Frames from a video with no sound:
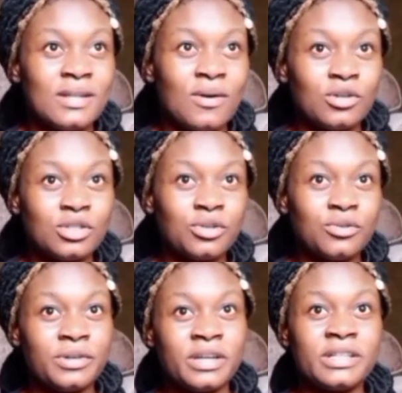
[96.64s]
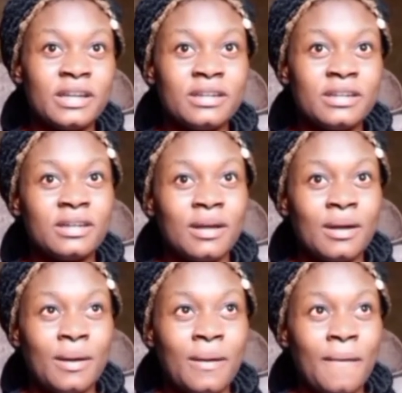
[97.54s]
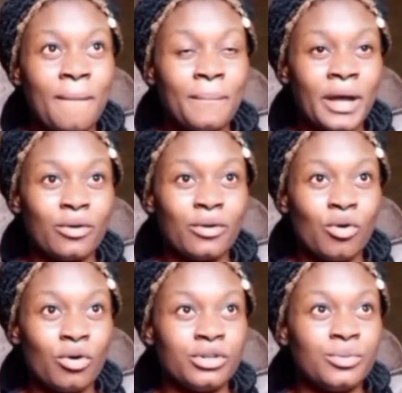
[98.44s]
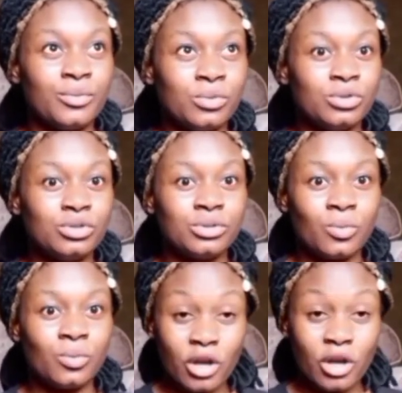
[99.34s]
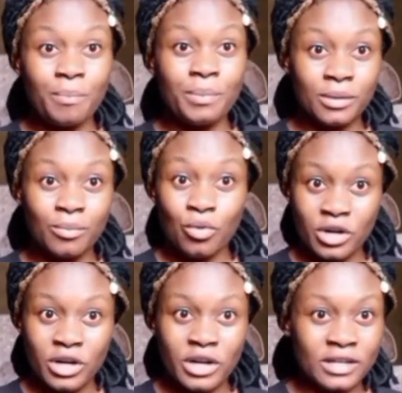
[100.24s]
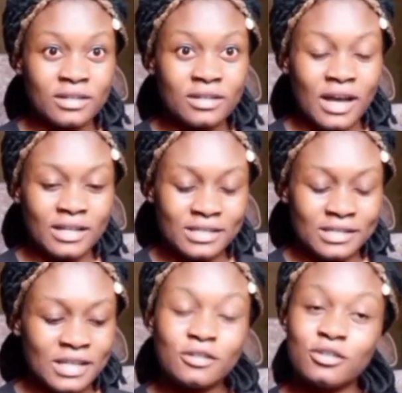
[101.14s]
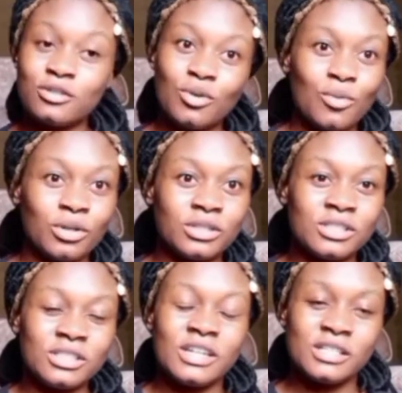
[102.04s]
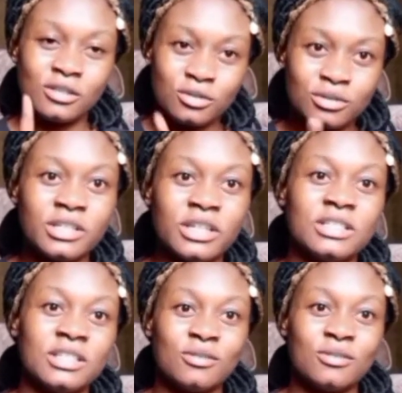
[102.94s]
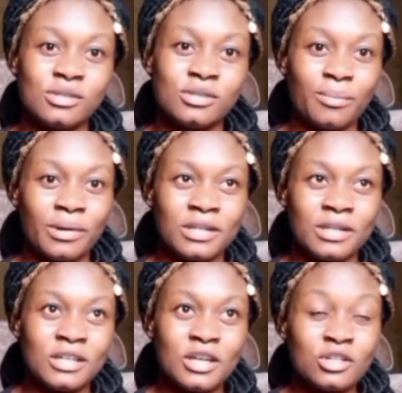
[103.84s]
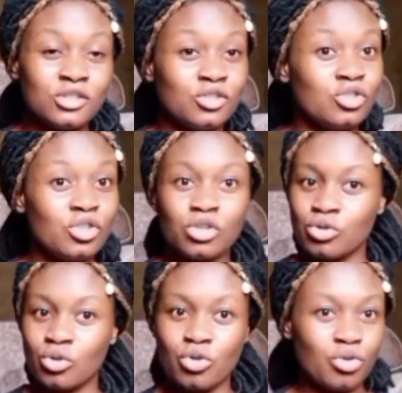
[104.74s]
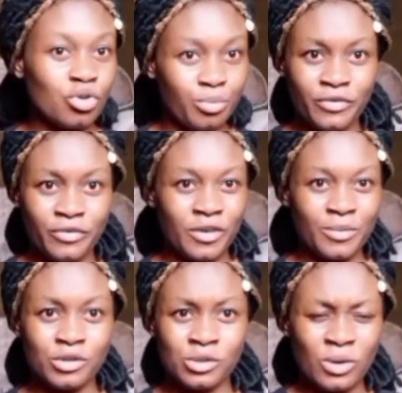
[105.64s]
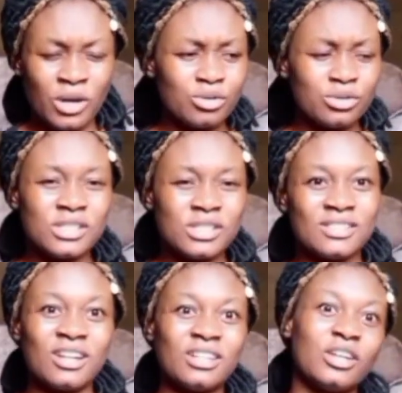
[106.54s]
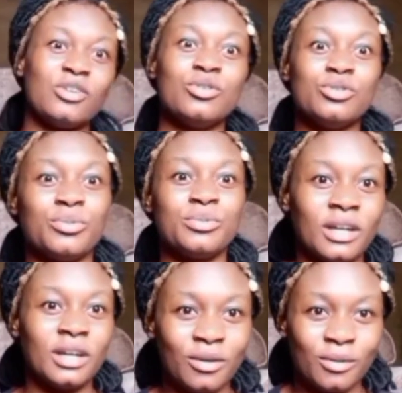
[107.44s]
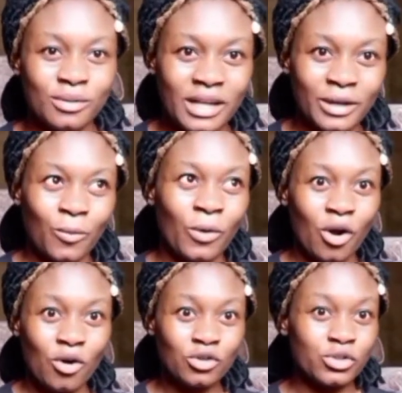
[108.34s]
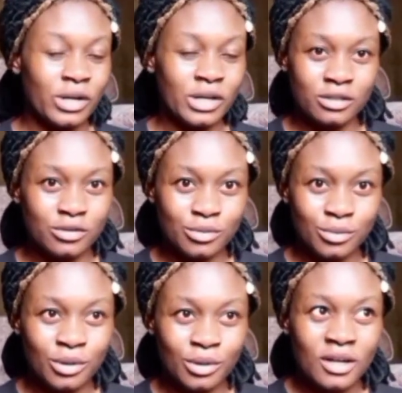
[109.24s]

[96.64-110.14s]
that was created by God would wake up in the morning and decide, you know what, today is a good day to kill somebody just so you could be famous. Why not start the YouTube channel like we're all trying to do?